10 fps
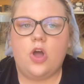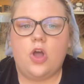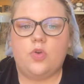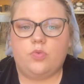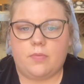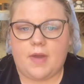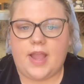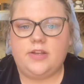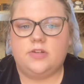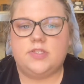
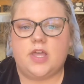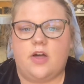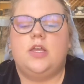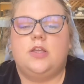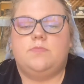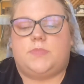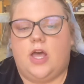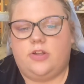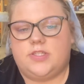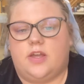Remind yourself,
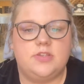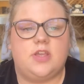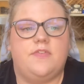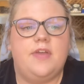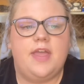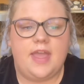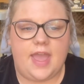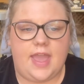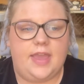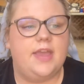tell yourself,
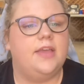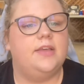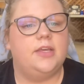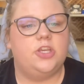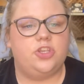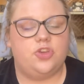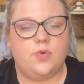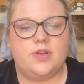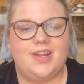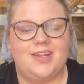hey, you
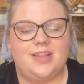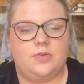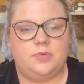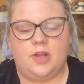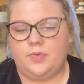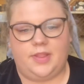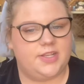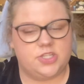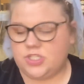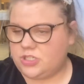are not in a
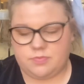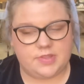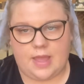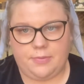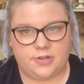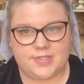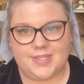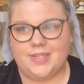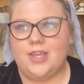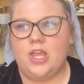relationship with that person.